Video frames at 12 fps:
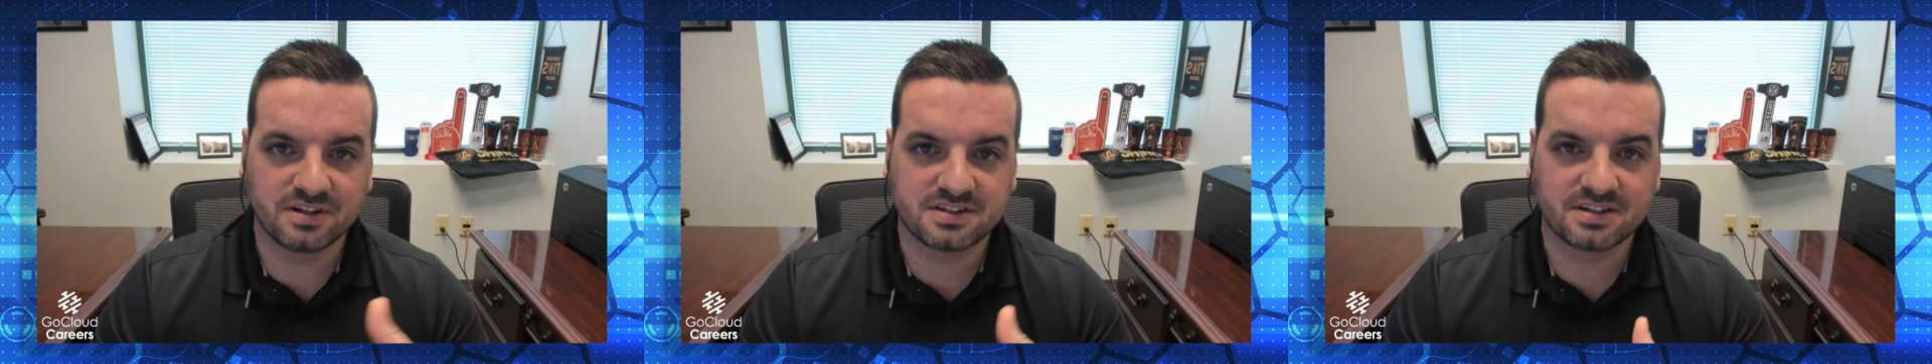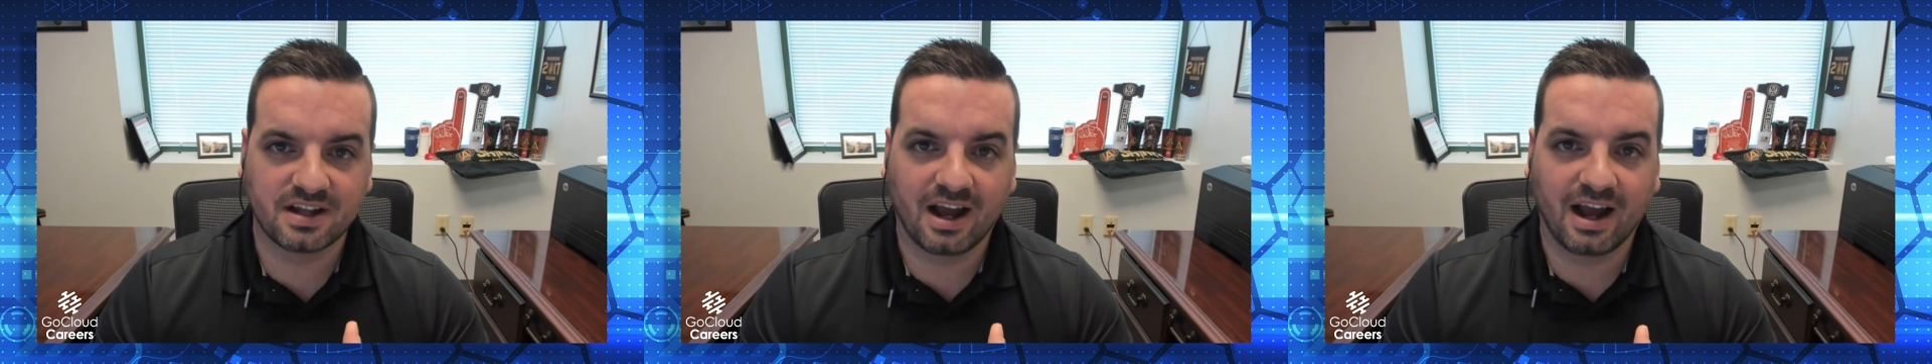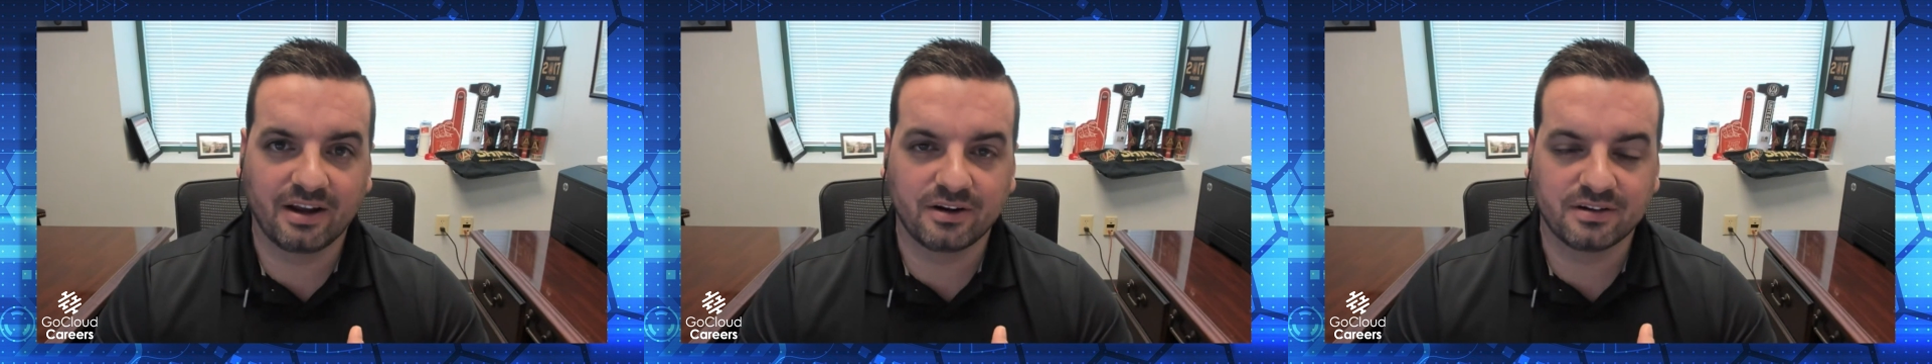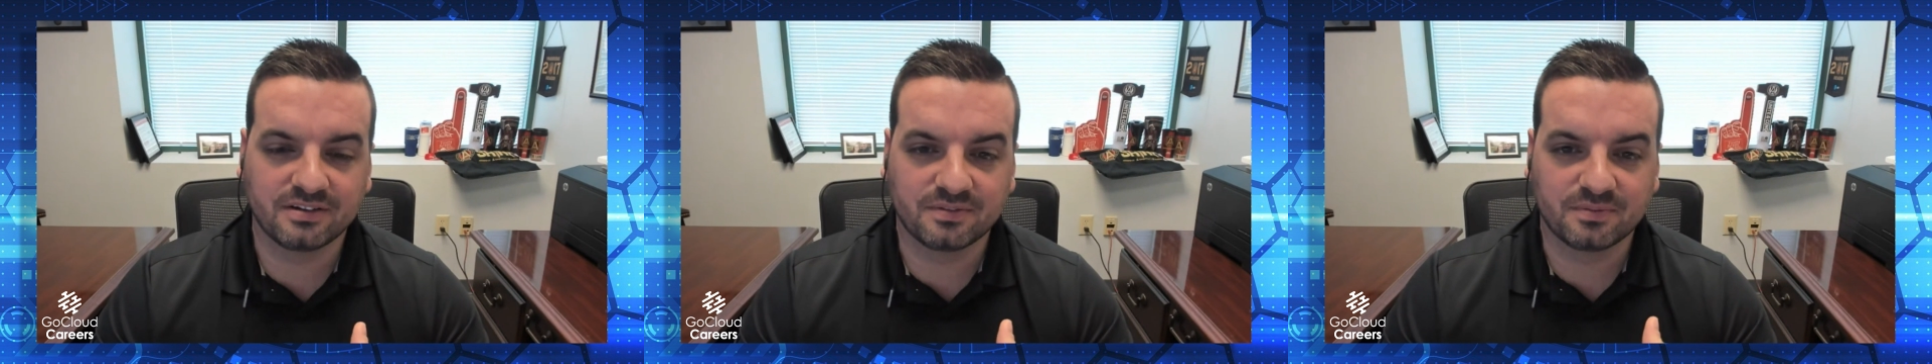is I
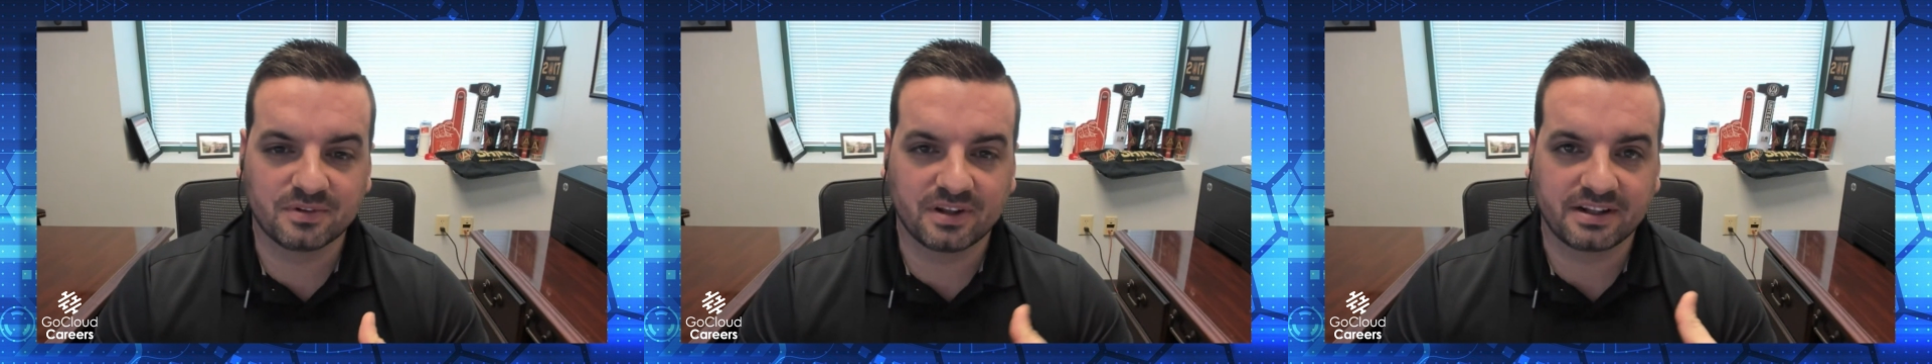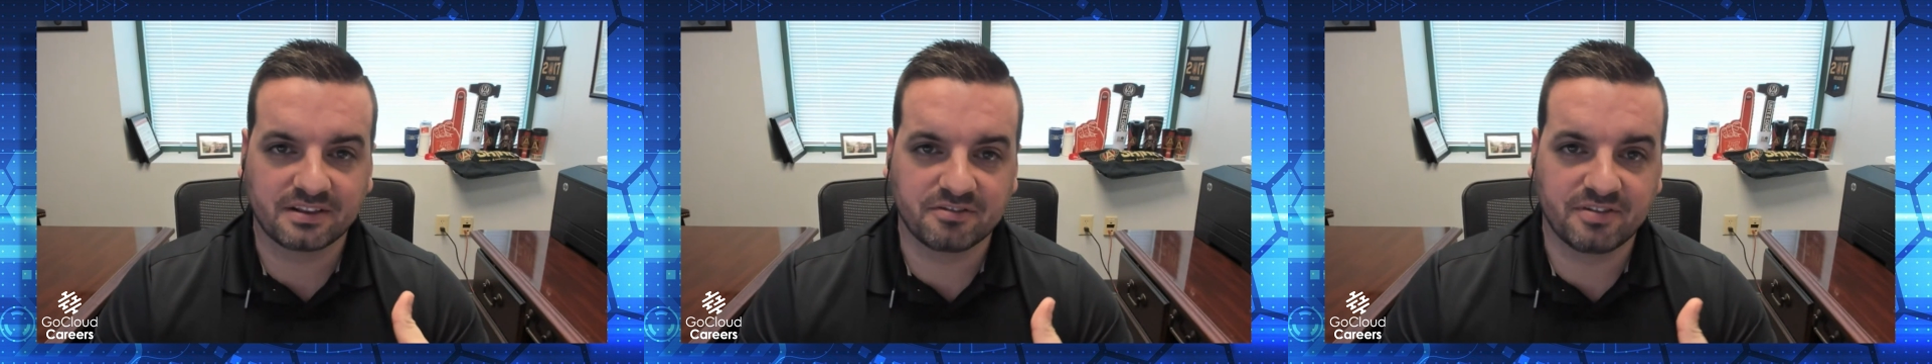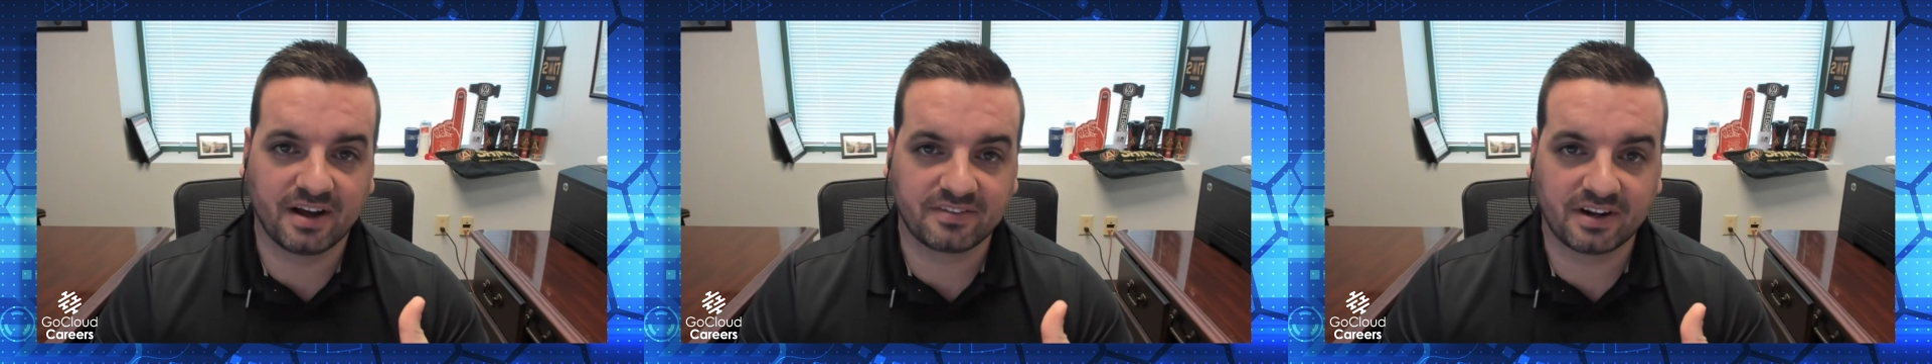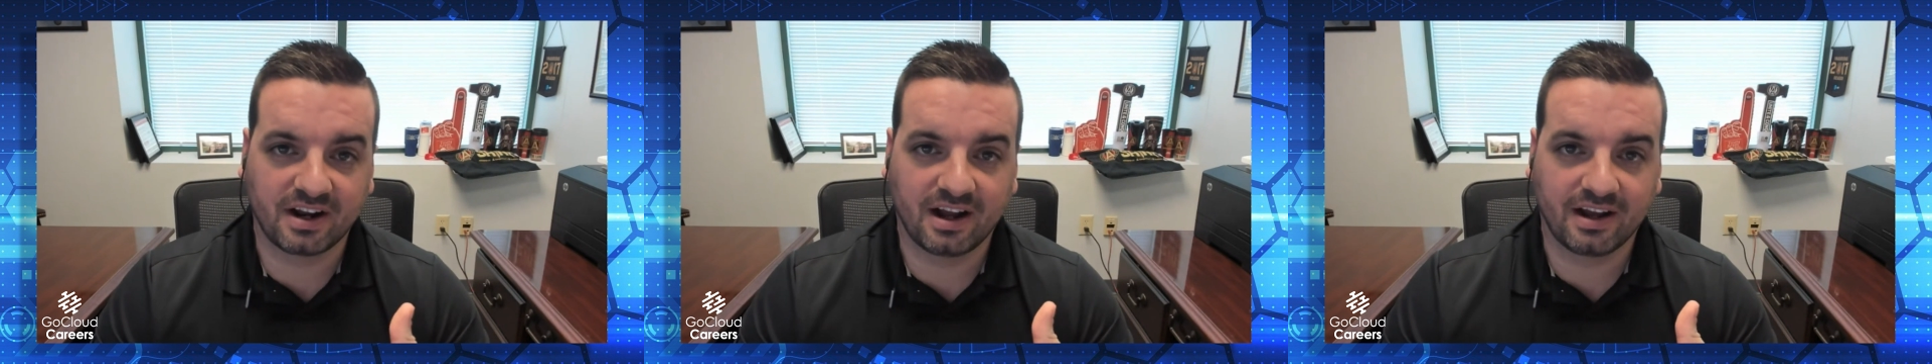like the fact
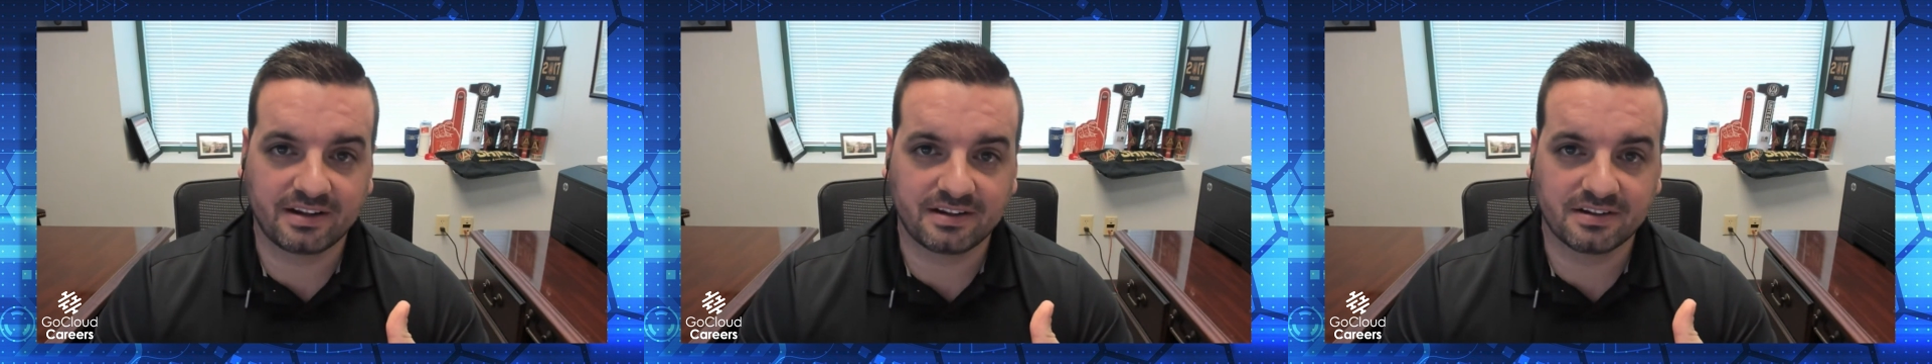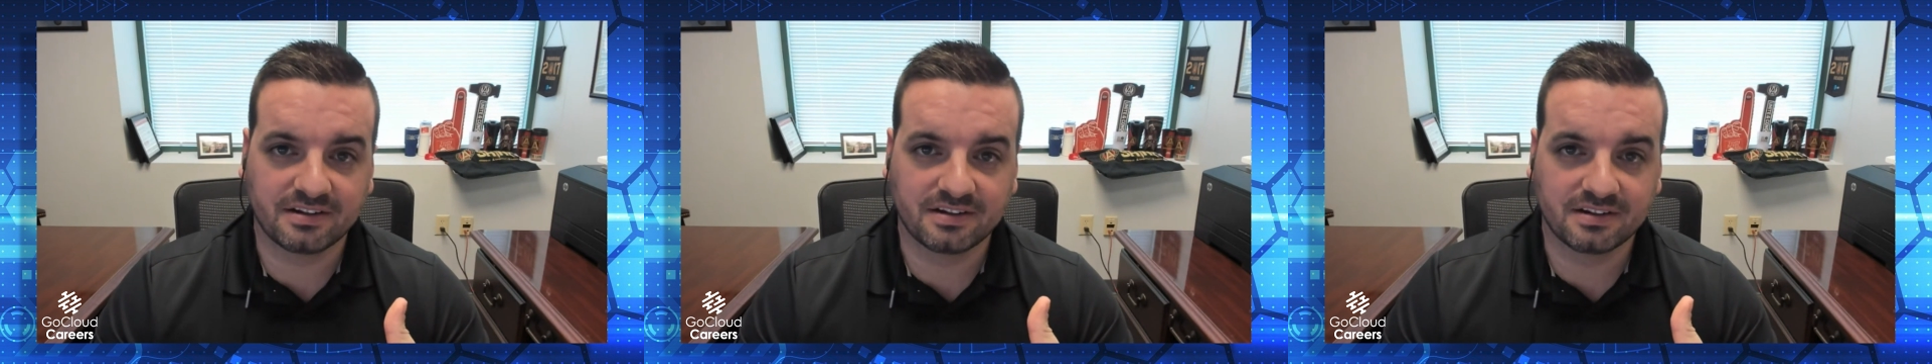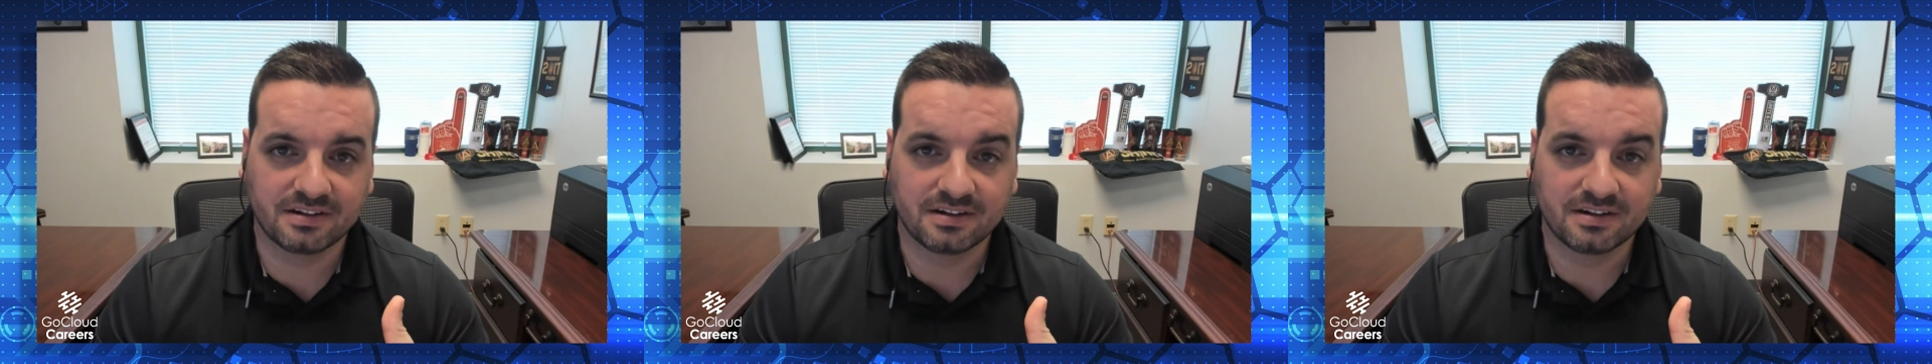that I can